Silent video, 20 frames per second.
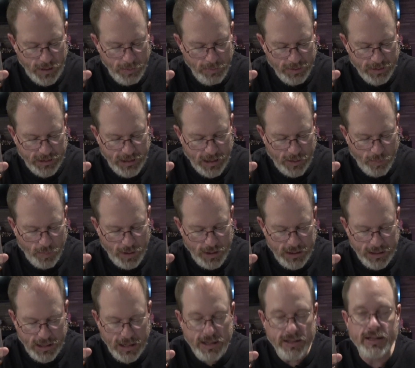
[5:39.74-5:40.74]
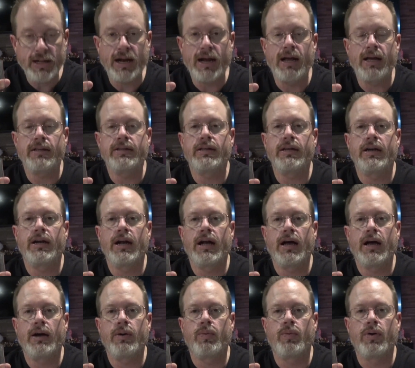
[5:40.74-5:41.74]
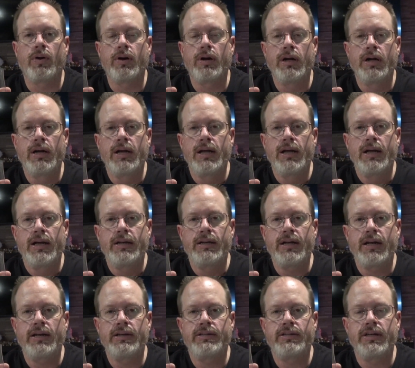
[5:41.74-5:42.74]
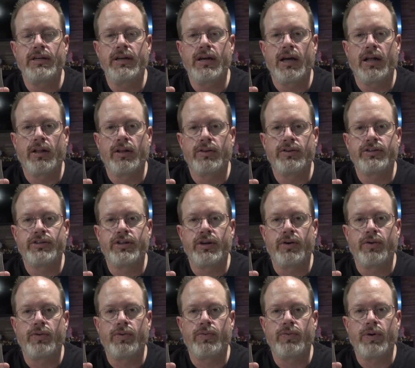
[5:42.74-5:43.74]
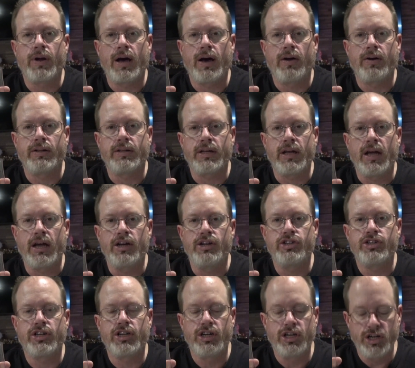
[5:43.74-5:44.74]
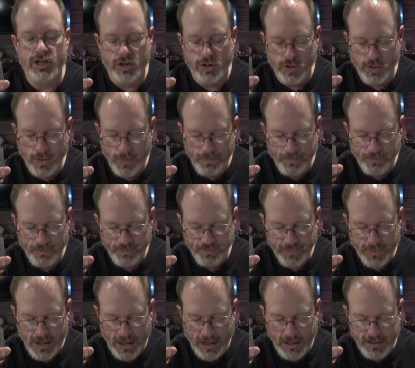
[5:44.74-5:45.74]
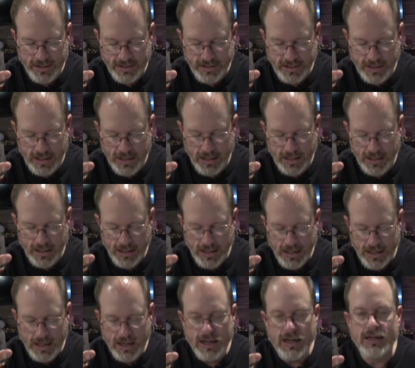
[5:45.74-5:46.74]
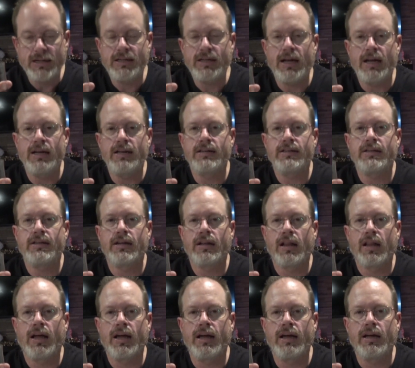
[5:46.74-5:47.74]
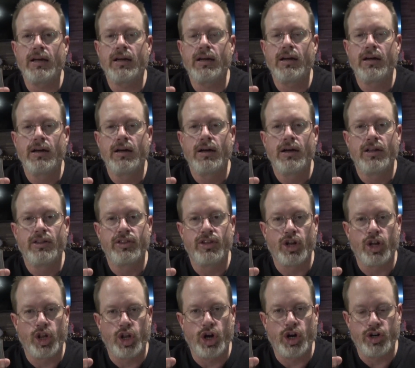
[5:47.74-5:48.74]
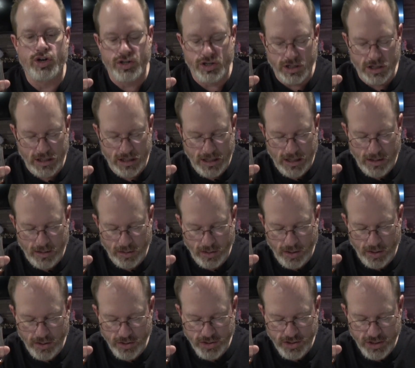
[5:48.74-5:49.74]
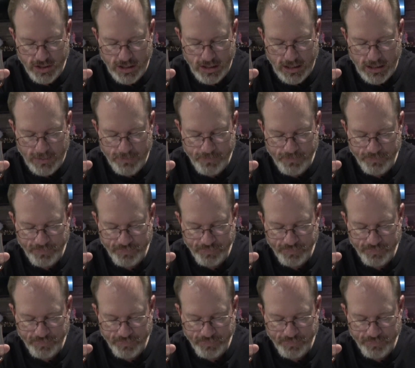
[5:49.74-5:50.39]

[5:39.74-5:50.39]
but that one day that Anthony and I were tasting Yellowstone out at the HQ, I said it tasted like the Larceny. Now, Larceny